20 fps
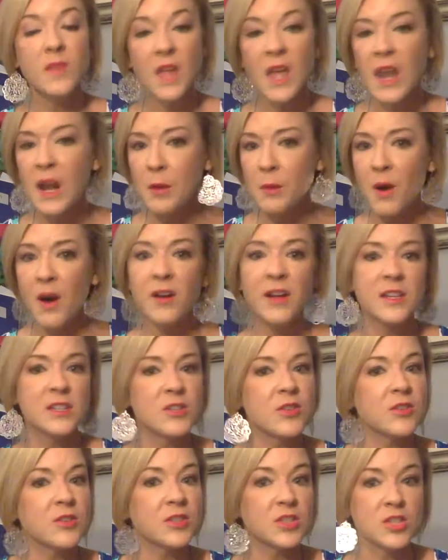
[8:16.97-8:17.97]
And I walk
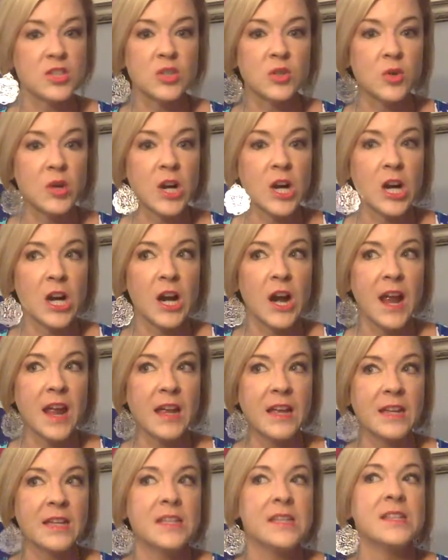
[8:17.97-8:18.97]
into the store
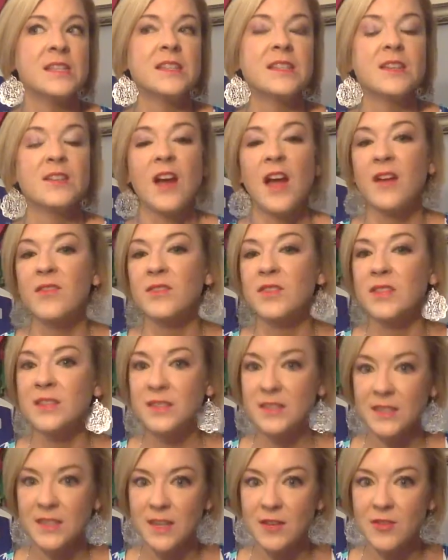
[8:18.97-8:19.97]
and they're having
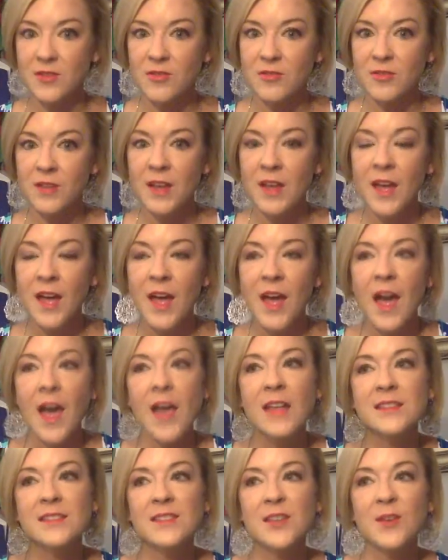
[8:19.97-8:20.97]
this sale.
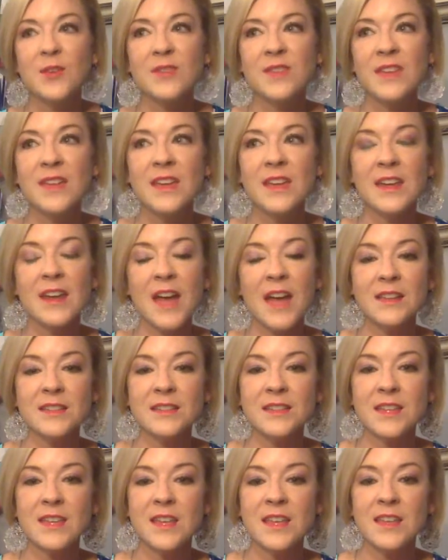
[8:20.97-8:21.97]
And so then I
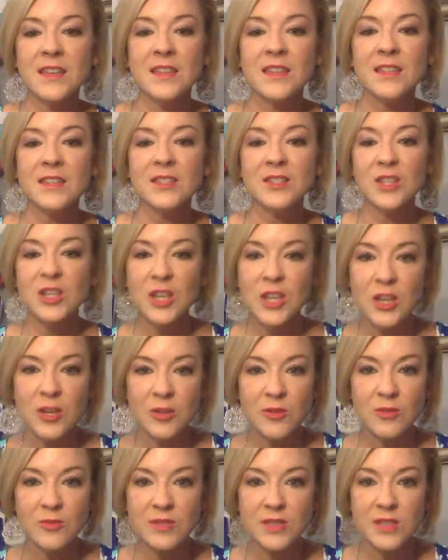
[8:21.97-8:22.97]
see this
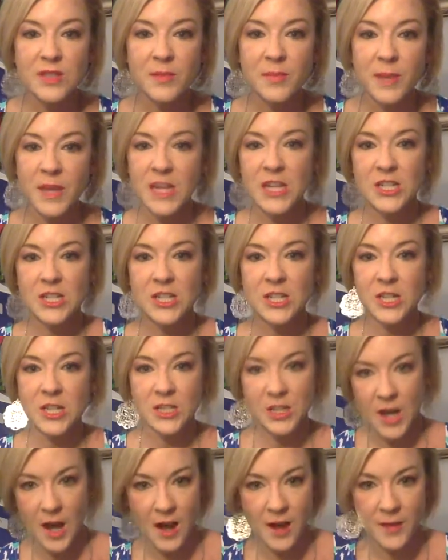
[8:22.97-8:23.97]
cute peach
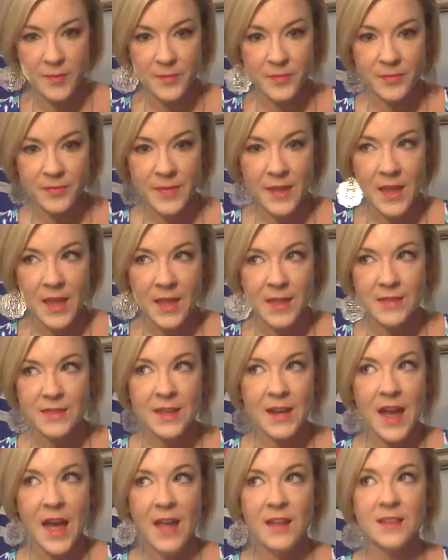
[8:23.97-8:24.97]
top that
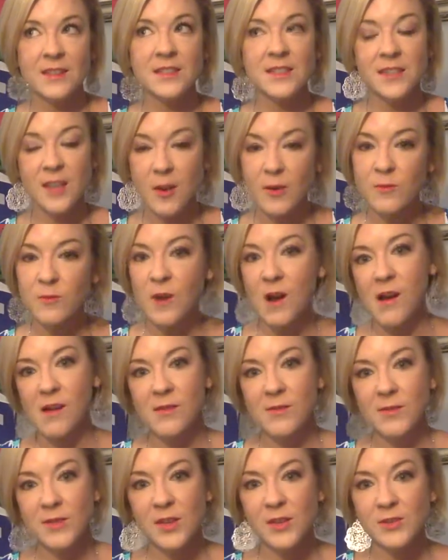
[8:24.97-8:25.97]
I could so rock
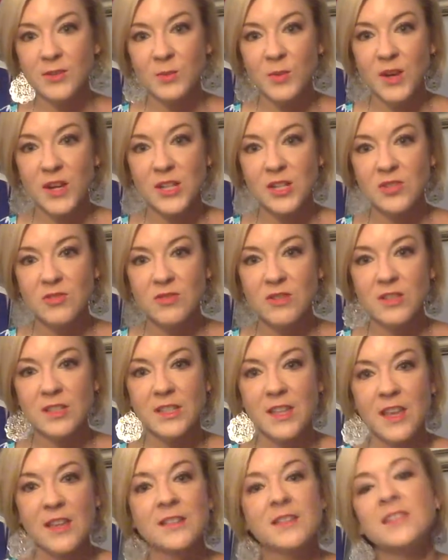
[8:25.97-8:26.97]
with those white shorts.
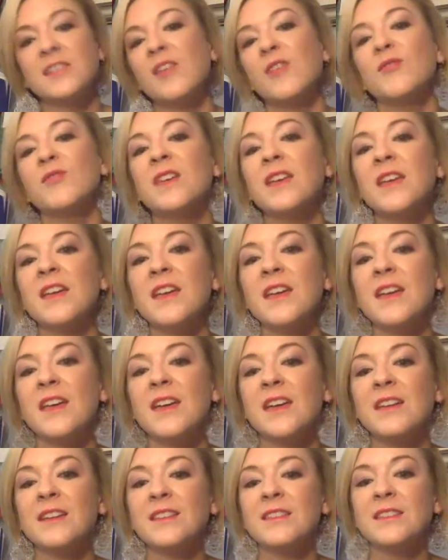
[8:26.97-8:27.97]
And so
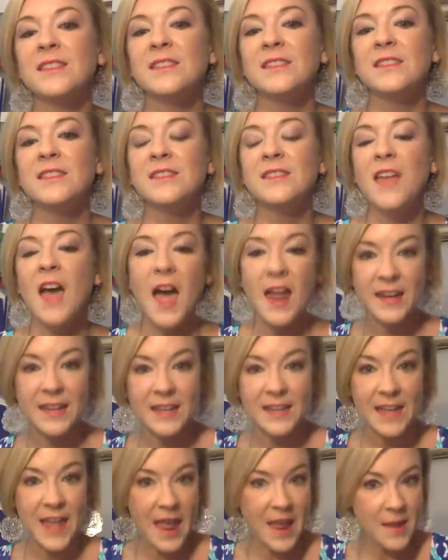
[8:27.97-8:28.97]
then I need
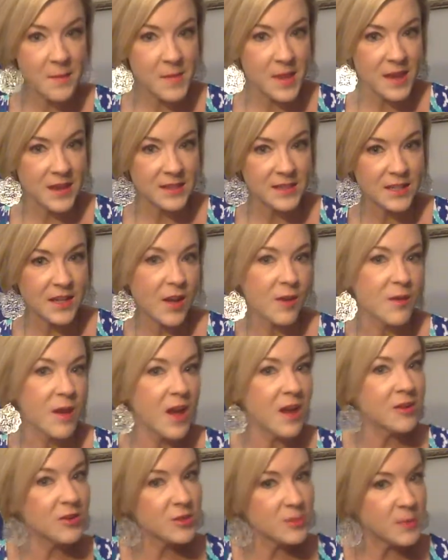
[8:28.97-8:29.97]
a cami to go
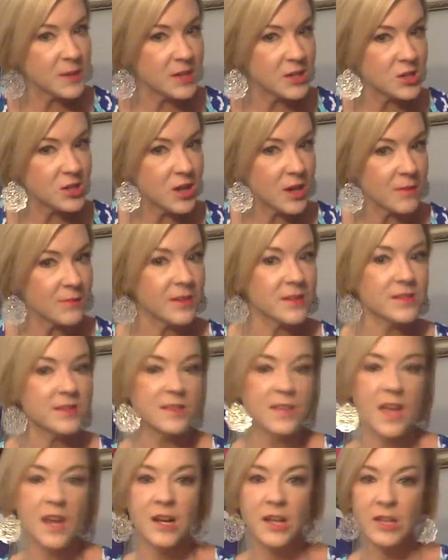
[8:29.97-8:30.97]
under the peach top because it's
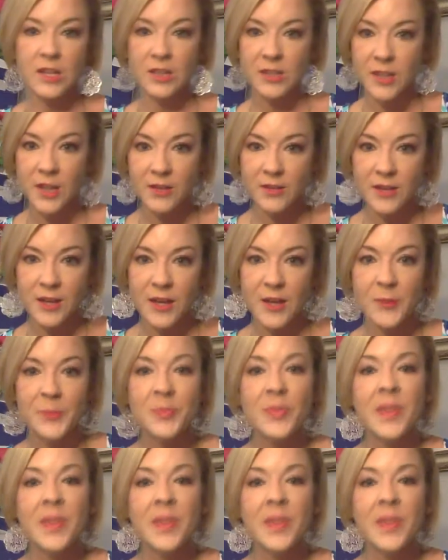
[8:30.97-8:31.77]
kind of low cut.